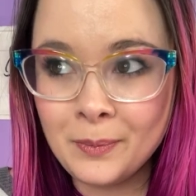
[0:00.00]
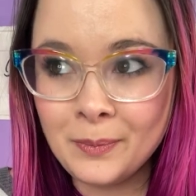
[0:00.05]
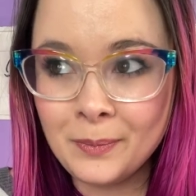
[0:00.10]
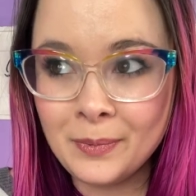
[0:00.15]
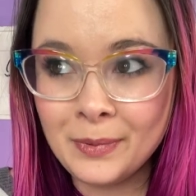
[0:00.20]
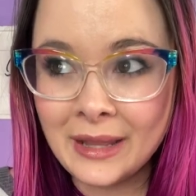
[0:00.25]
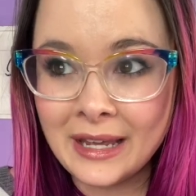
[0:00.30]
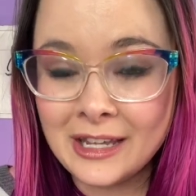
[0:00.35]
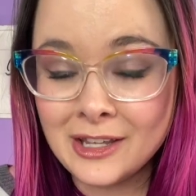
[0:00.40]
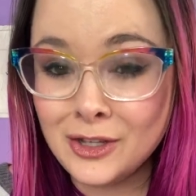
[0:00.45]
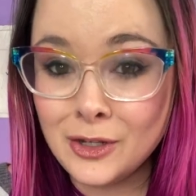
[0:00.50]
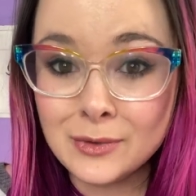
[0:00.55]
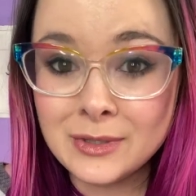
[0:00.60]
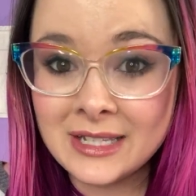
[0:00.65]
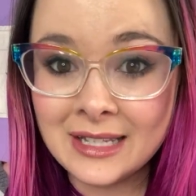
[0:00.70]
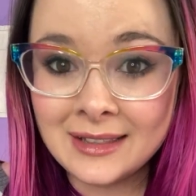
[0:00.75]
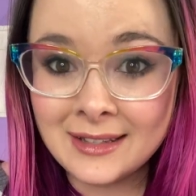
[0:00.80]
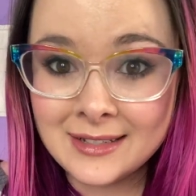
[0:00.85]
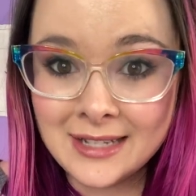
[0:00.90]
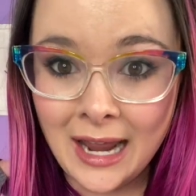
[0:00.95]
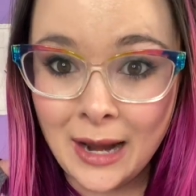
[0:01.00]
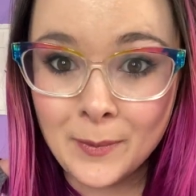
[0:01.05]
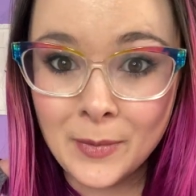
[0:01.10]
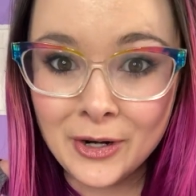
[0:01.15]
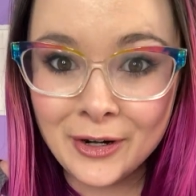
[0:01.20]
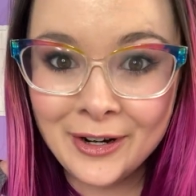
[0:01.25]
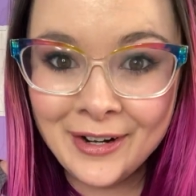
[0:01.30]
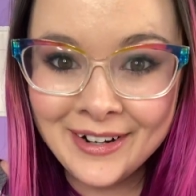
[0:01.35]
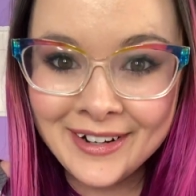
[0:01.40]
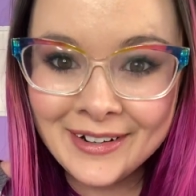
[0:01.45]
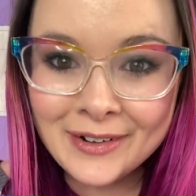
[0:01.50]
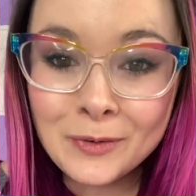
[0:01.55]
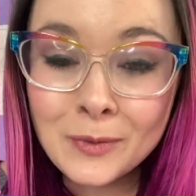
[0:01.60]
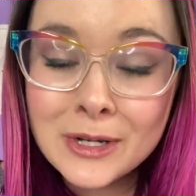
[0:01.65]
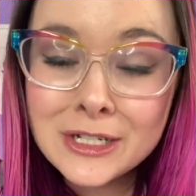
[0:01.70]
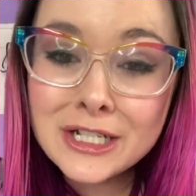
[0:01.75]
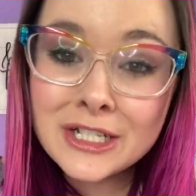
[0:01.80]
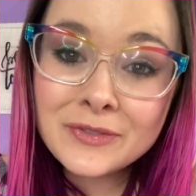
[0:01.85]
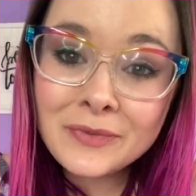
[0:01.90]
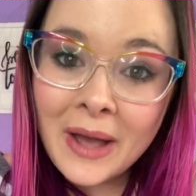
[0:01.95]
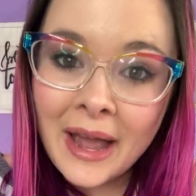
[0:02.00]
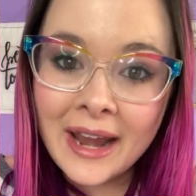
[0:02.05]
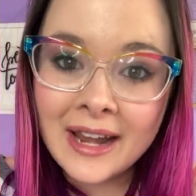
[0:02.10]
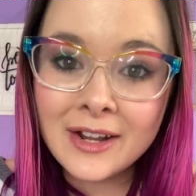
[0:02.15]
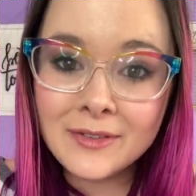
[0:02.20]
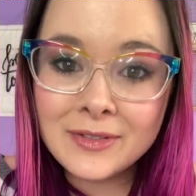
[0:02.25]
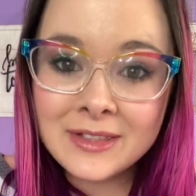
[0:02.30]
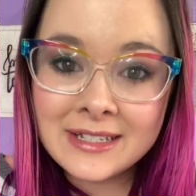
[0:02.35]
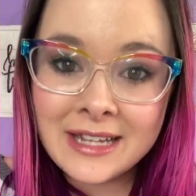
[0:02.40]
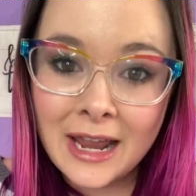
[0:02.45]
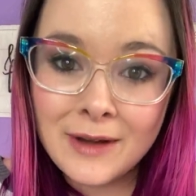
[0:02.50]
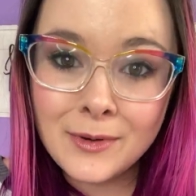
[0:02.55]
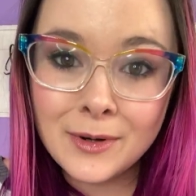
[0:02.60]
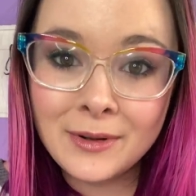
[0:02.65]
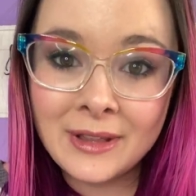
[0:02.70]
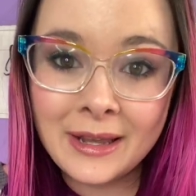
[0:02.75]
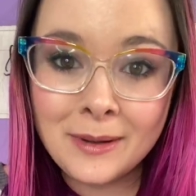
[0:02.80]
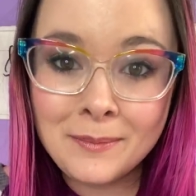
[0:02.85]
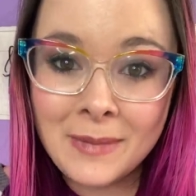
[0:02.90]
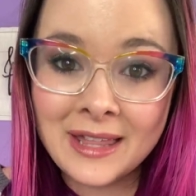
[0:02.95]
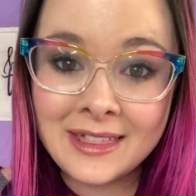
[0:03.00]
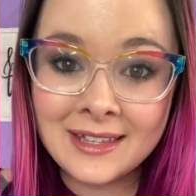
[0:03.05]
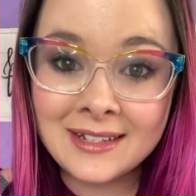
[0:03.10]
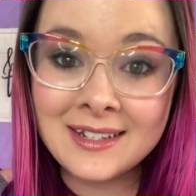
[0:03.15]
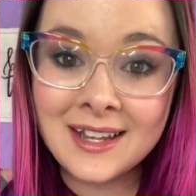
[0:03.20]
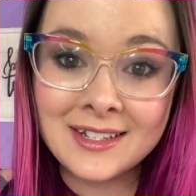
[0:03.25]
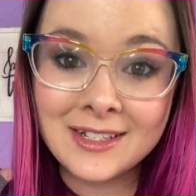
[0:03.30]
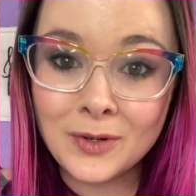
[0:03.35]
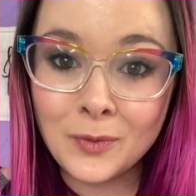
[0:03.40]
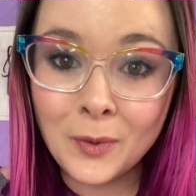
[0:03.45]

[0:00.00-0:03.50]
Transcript: like using the timer, which is fine if the timer like method doesn't